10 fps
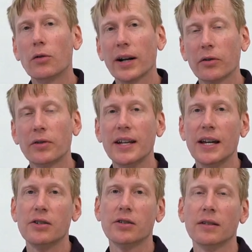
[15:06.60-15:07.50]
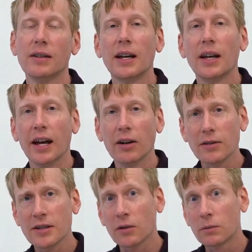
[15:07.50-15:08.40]
recreation and
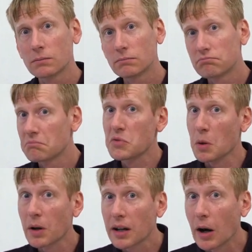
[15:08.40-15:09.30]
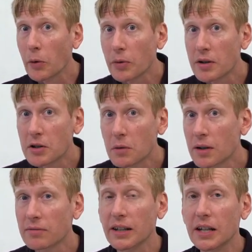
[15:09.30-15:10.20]
also, somewhat
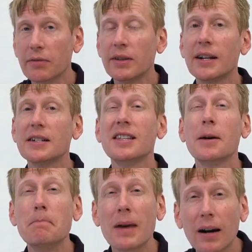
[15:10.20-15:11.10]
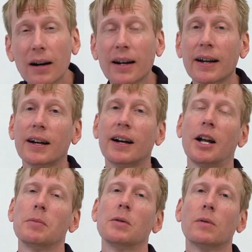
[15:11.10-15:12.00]
counterintuitively, given that it's the American
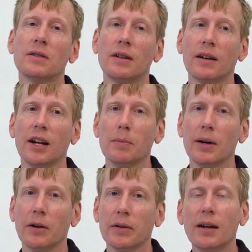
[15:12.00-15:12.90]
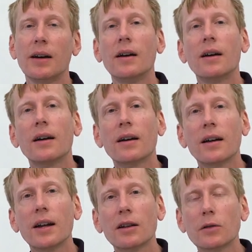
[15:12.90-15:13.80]
economy we're talking about,
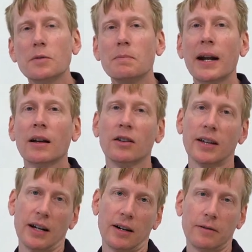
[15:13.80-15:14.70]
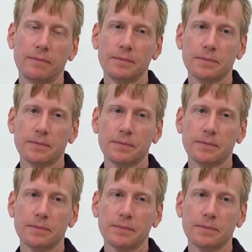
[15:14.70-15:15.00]
includes medical care.